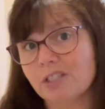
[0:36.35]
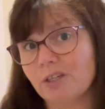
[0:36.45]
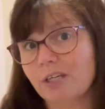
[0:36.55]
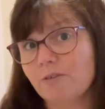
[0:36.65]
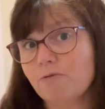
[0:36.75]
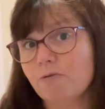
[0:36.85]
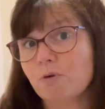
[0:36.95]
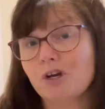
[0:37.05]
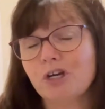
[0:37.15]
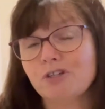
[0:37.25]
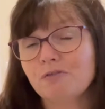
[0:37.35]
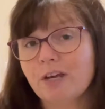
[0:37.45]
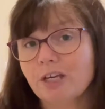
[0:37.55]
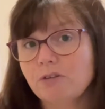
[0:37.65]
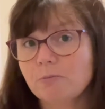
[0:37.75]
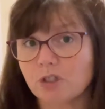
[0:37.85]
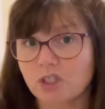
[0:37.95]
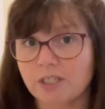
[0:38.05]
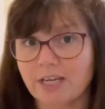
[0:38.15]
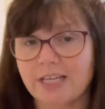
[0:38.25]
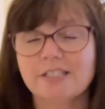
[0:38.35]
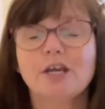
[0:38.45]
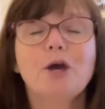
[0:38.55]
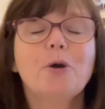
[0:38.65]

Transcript: looking for undervalued merchandise